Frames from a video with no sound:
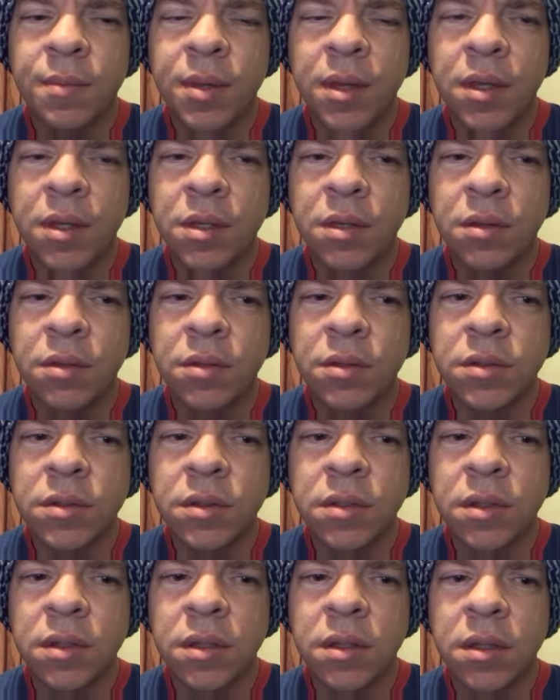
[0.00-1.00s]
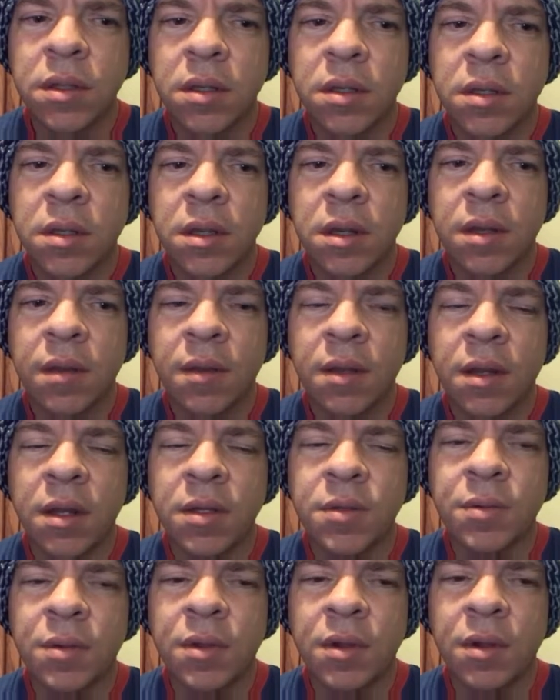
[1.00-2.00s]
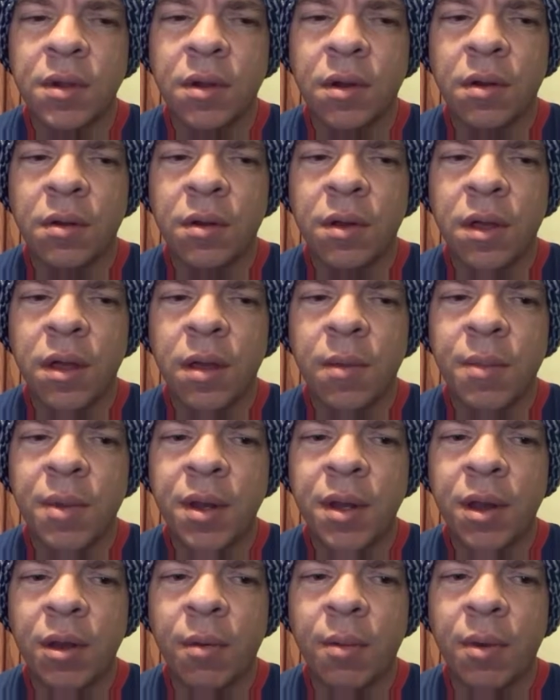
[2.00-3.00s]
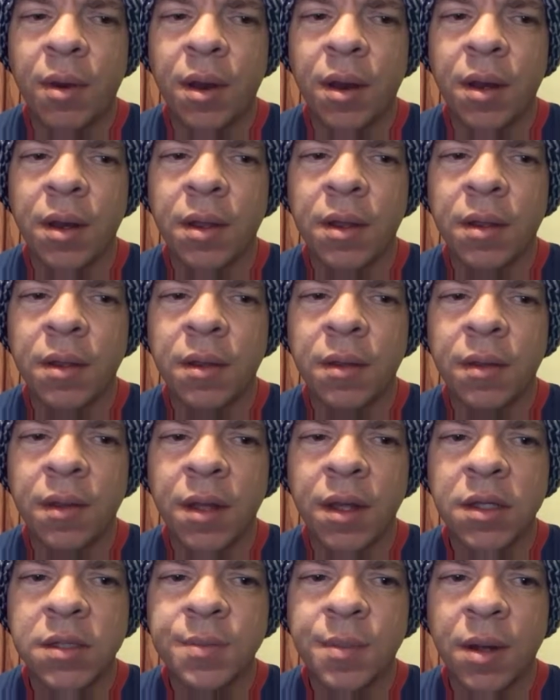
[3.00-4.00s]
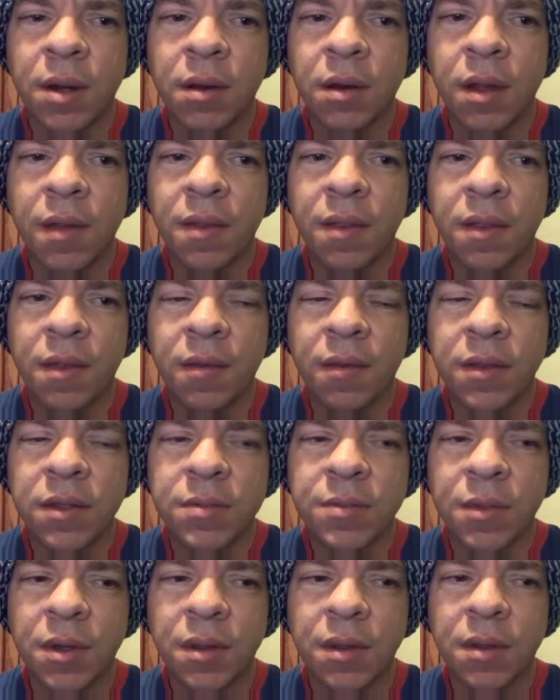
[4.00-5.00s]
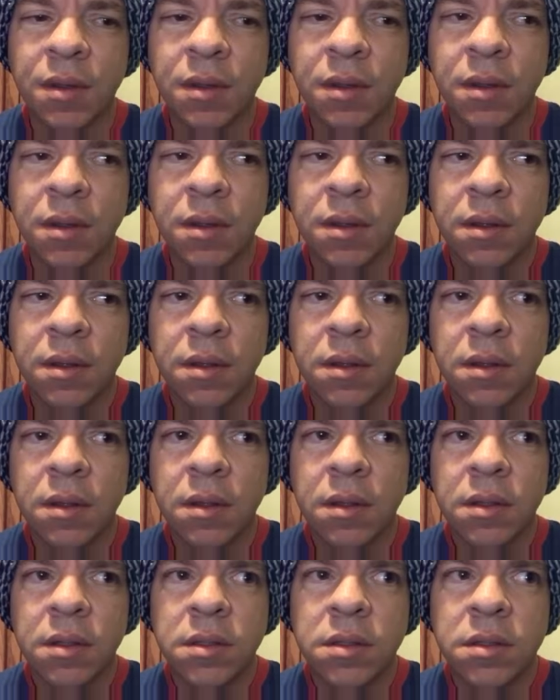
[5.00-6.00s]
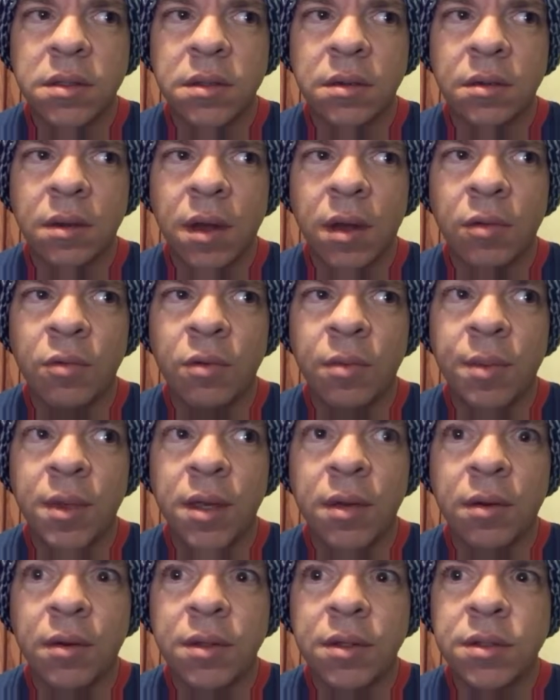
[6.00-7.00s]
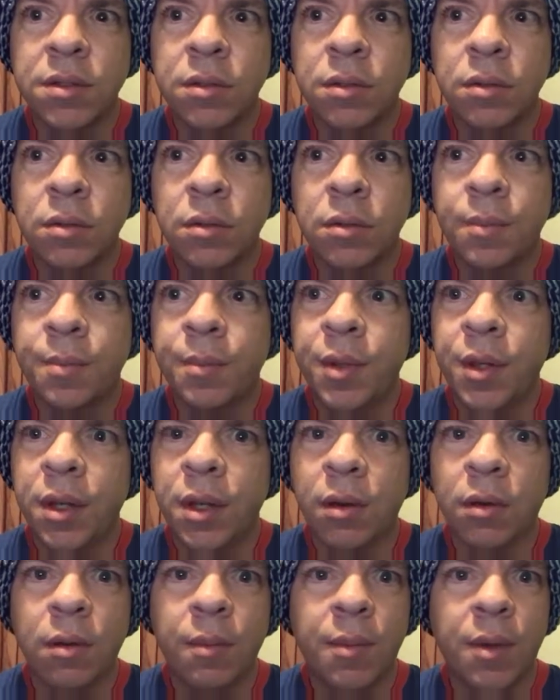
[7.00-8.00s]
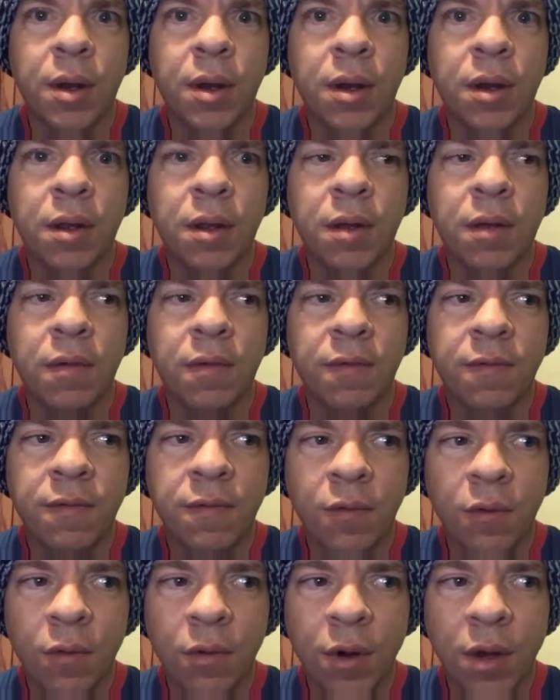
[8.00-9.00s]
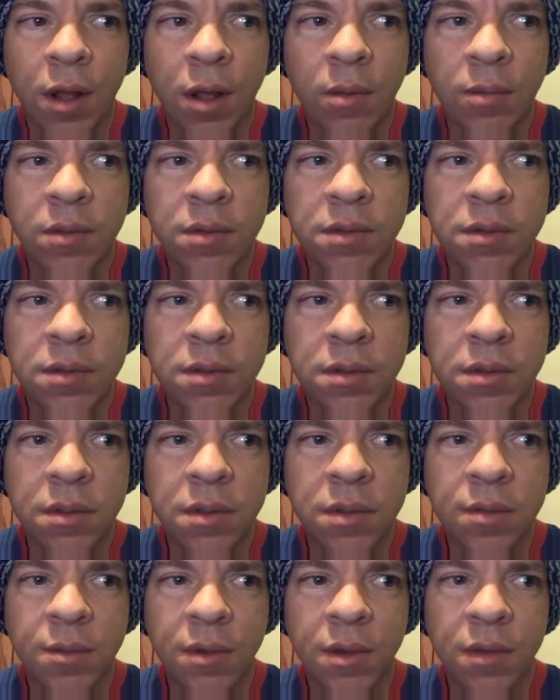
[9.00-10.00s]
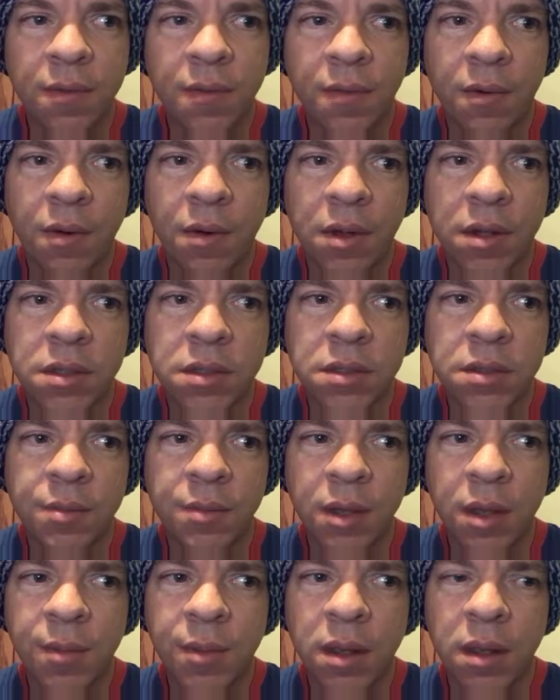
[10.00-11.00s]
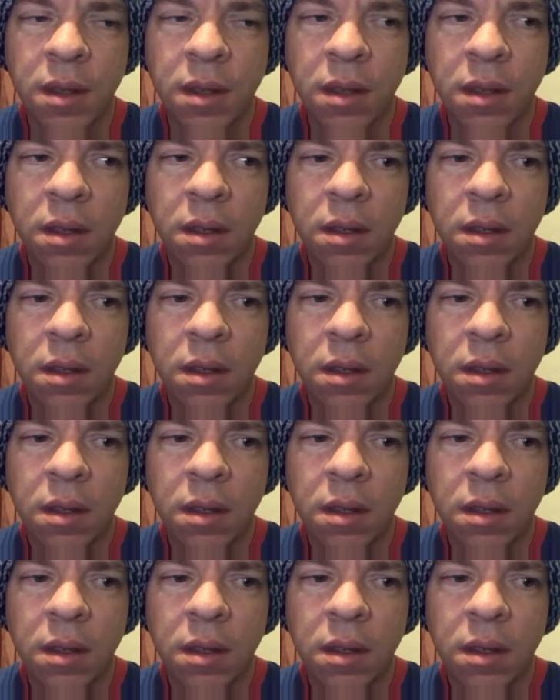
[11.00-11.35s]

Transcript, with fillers: pick twos, I think that's what they're called, at uh, Panera Bread they expire at the end of this month. So I will be going to Panera Bread four times this month for lunch, maybe.